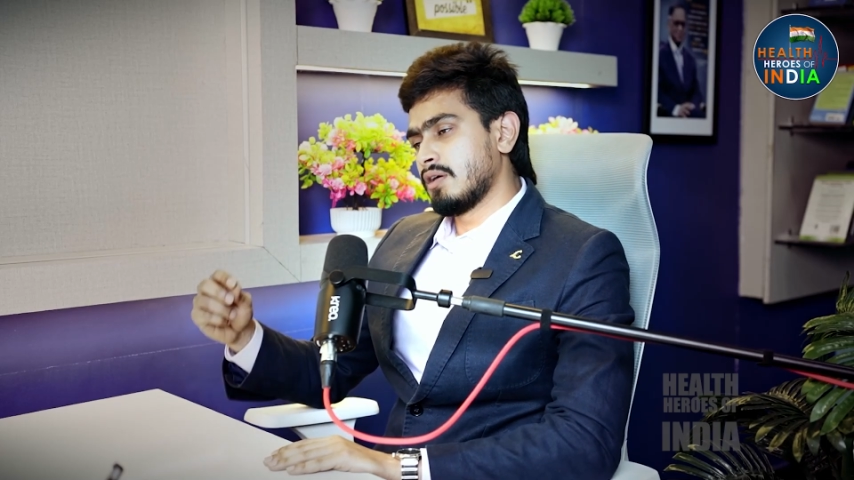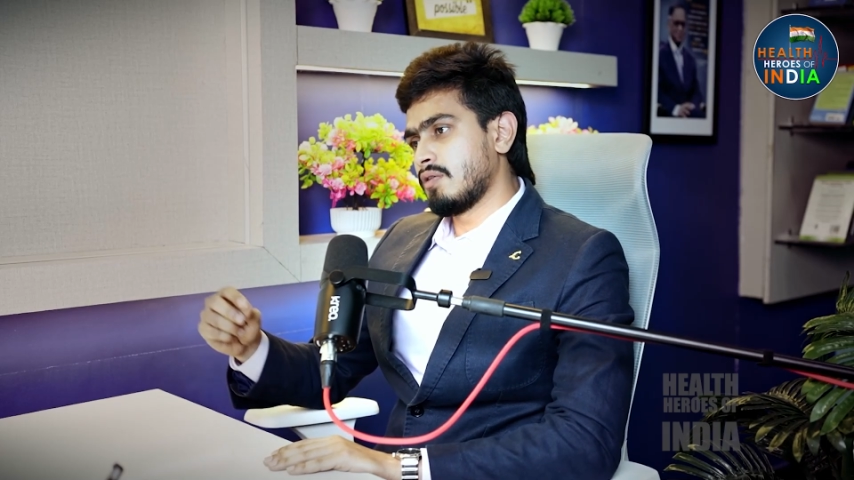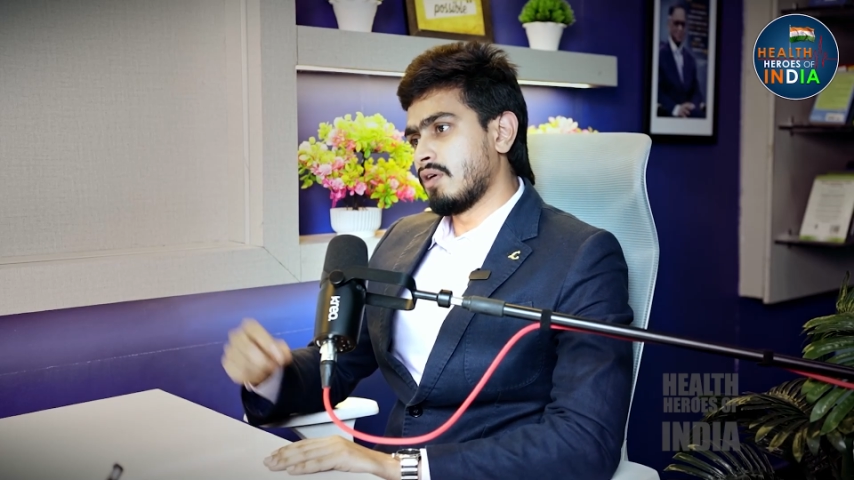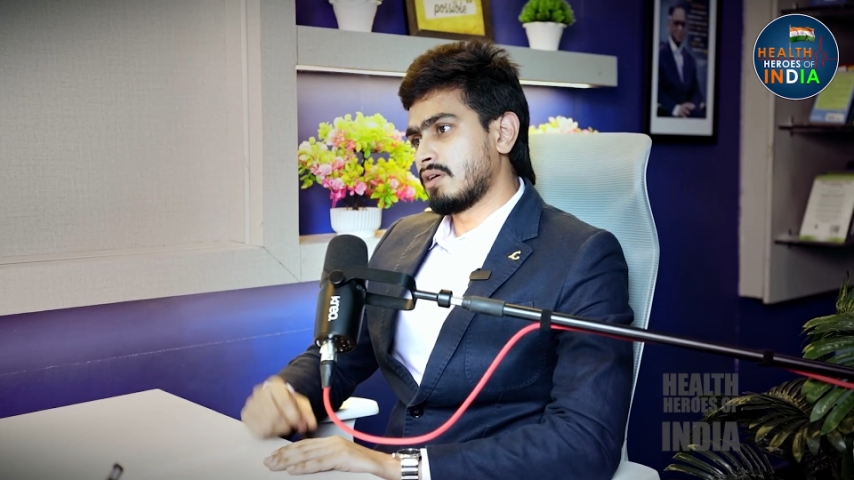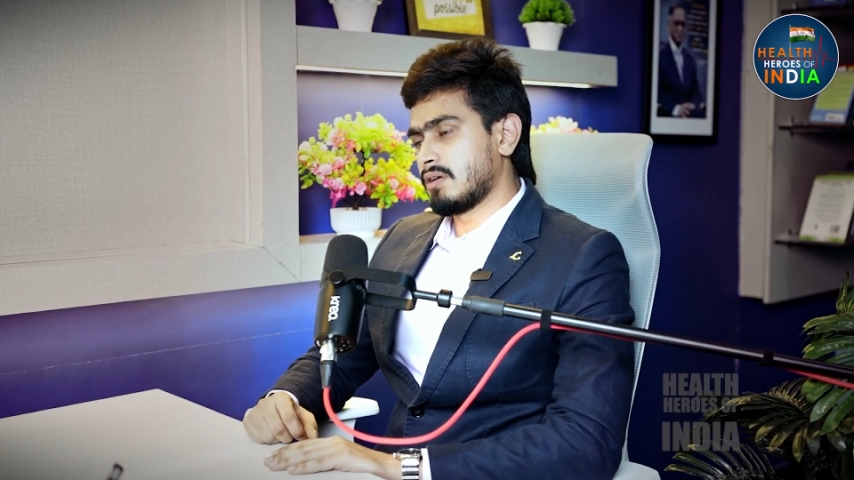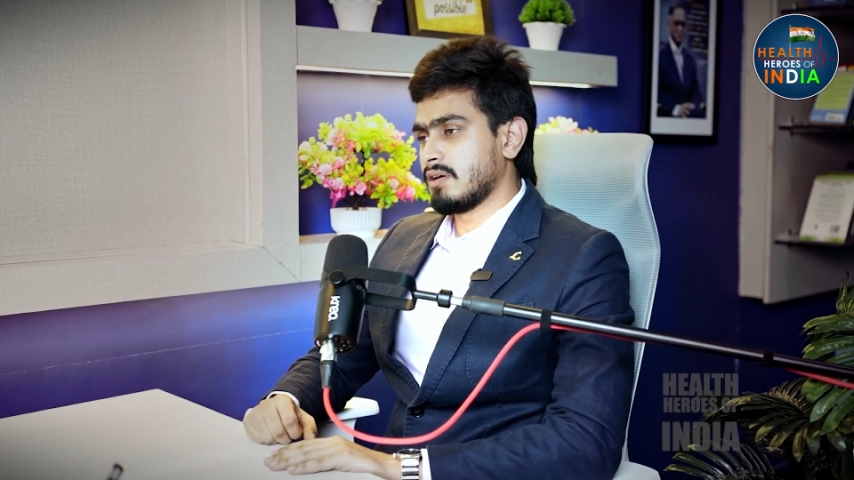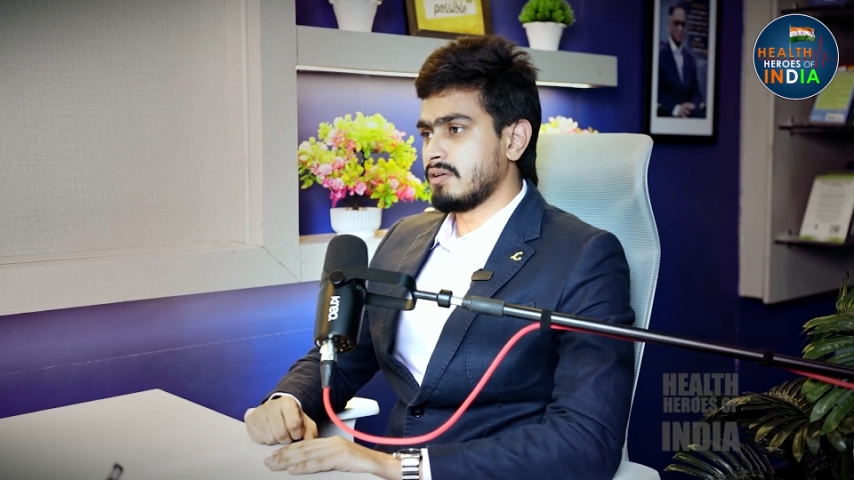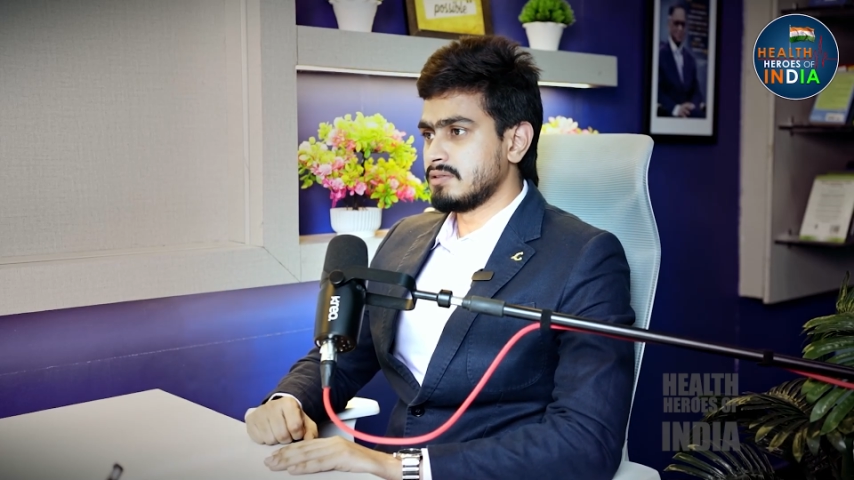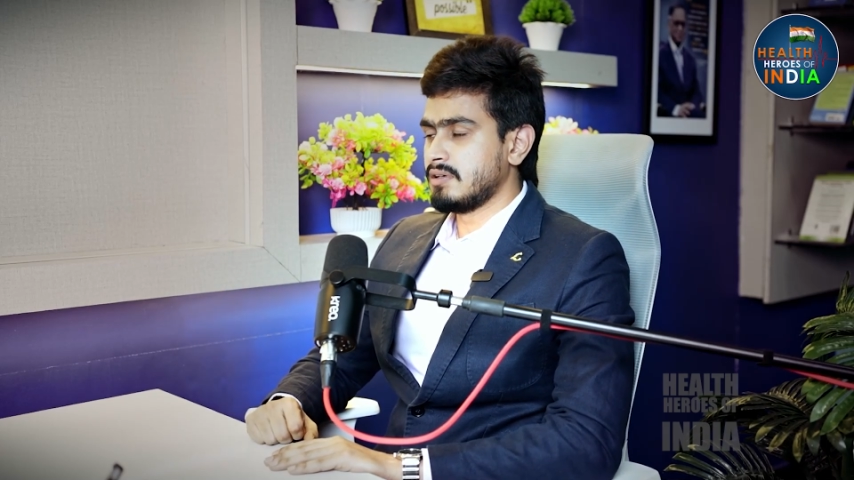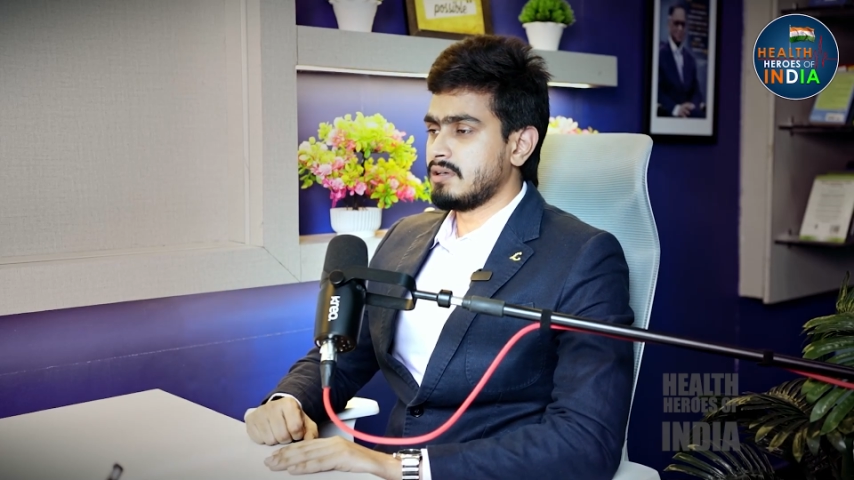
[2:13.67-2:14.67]
caught
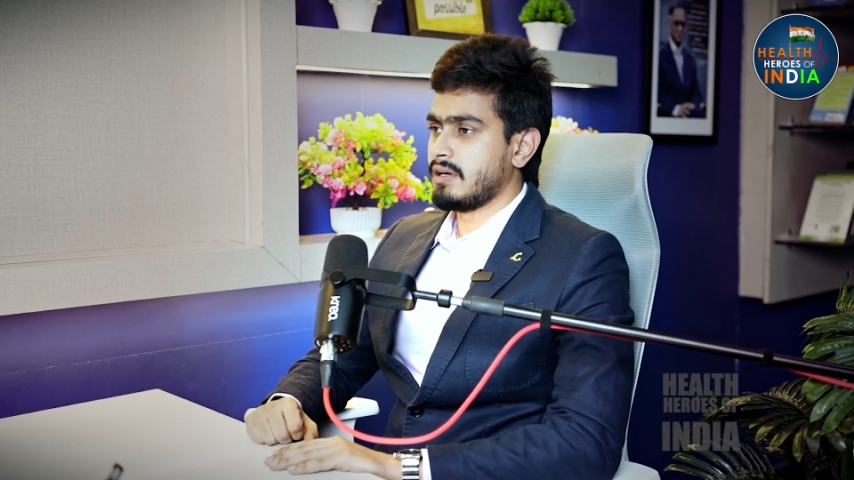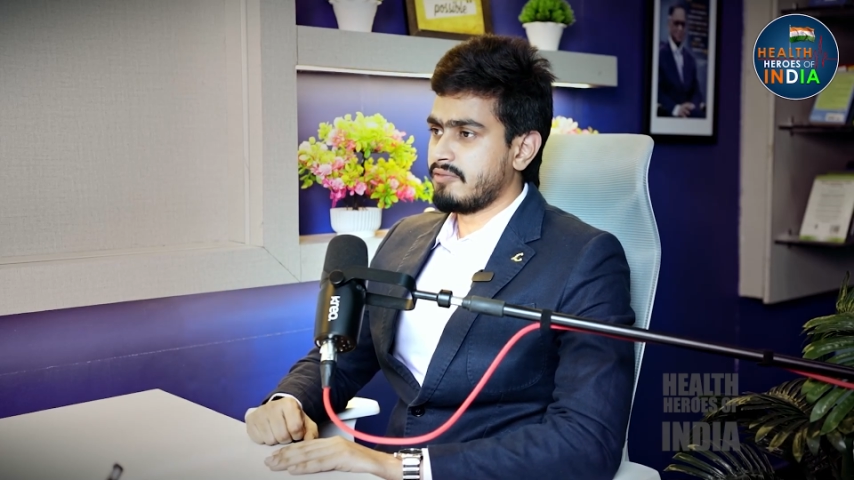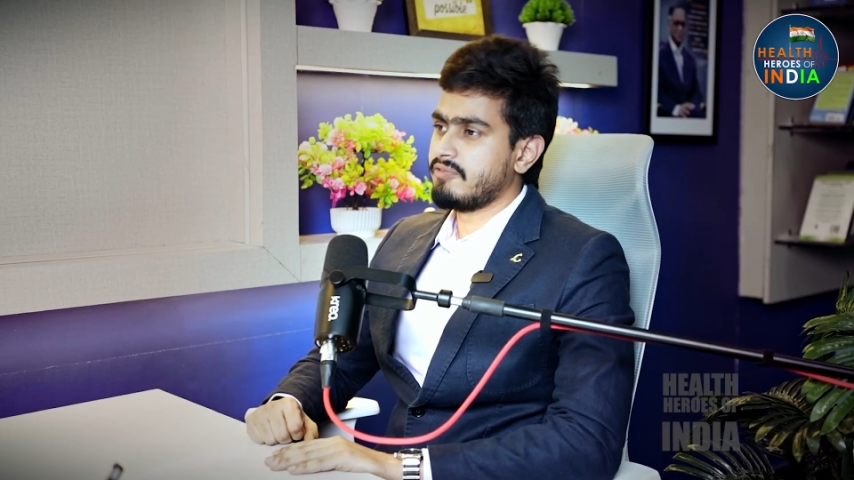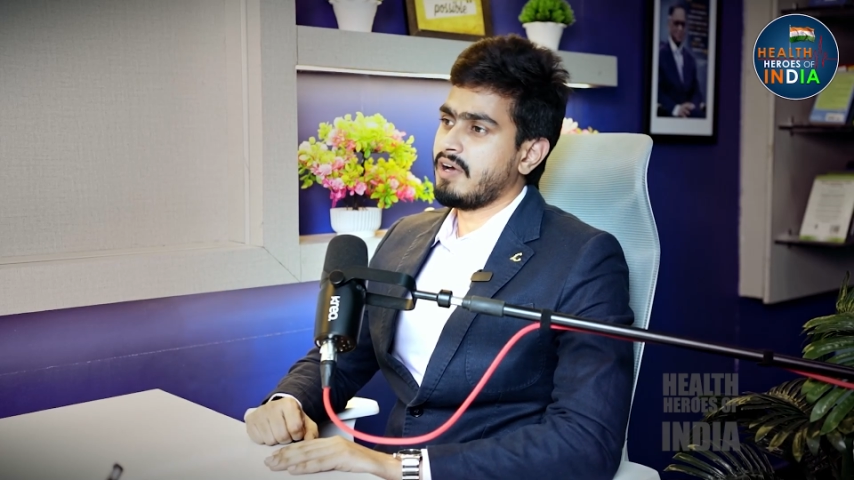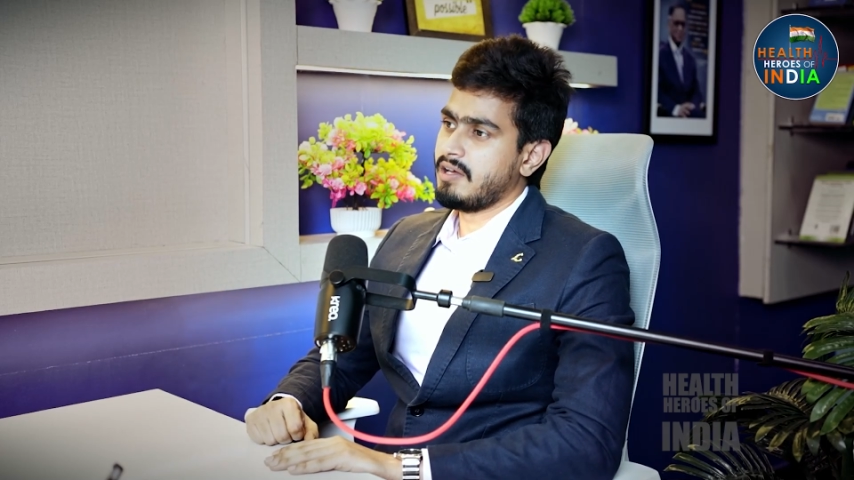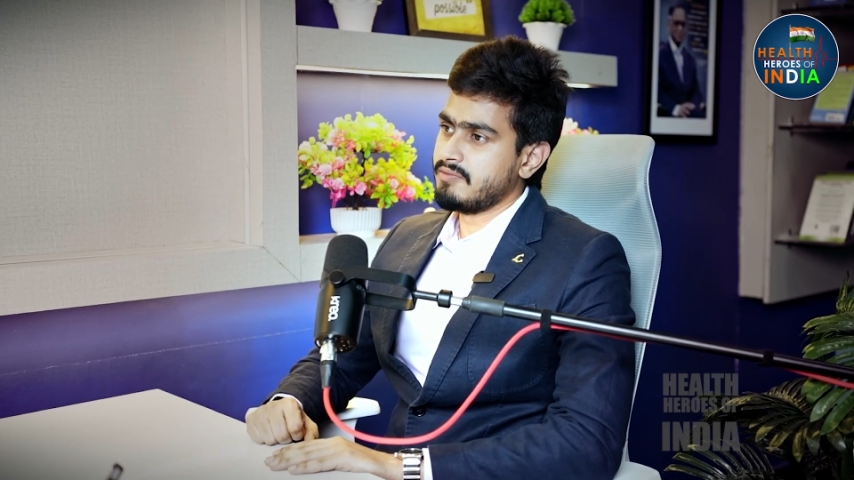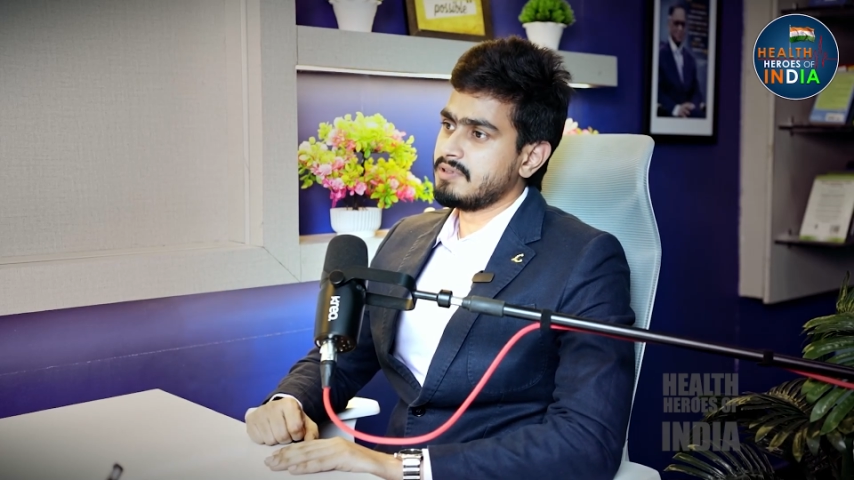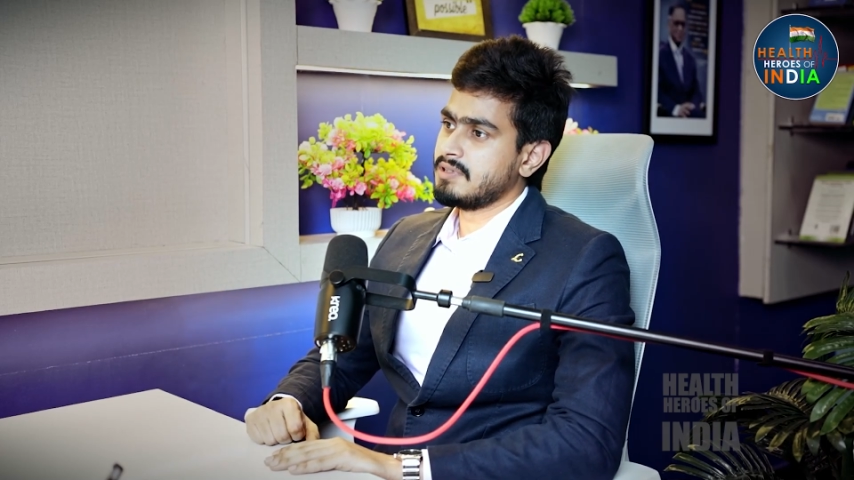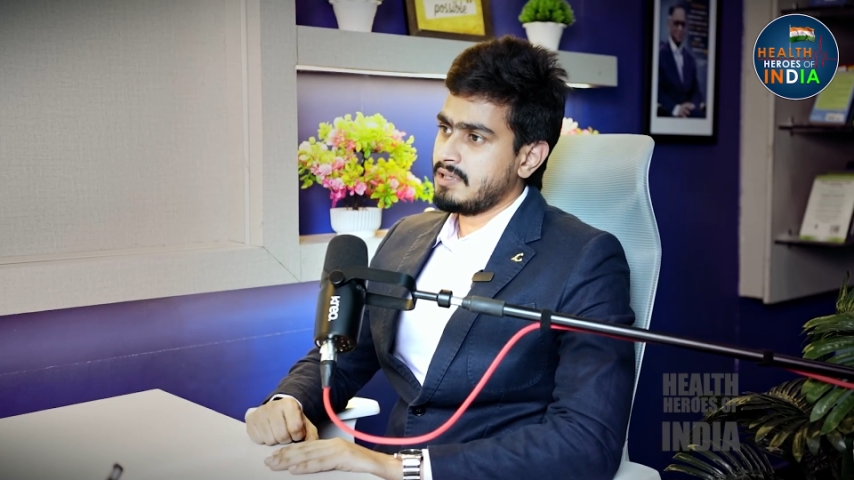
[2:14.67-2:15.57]
the fire with.